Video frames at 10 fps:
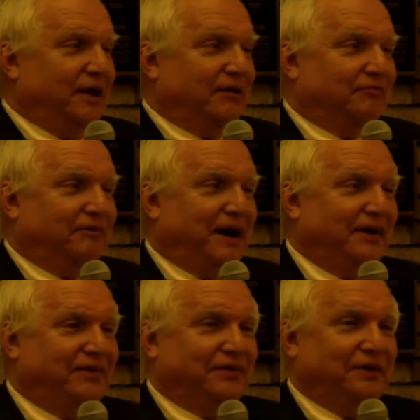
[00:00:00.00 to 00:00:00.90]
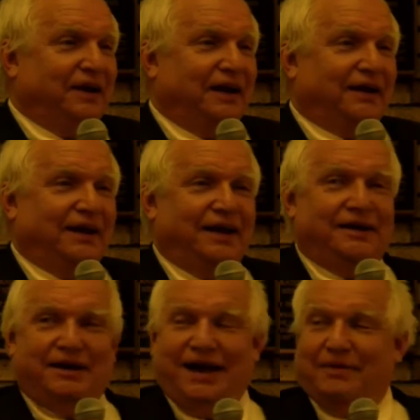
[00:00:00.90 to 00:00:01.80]
Alfonso Yanelli
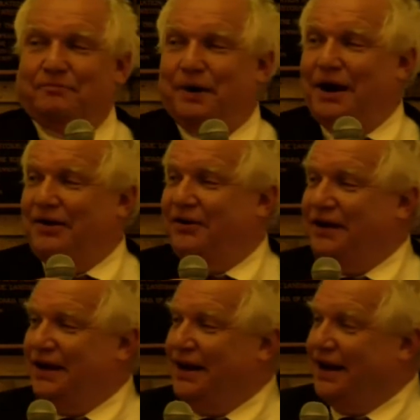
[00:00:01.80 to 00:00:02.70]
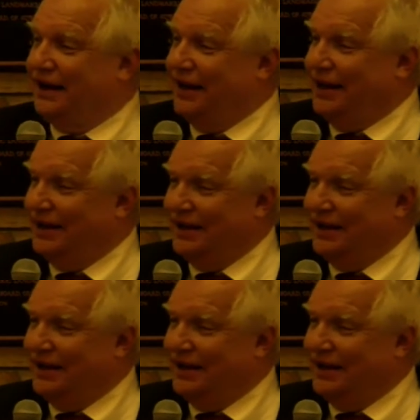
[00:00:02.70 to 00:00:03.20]
and Margaret Yanelli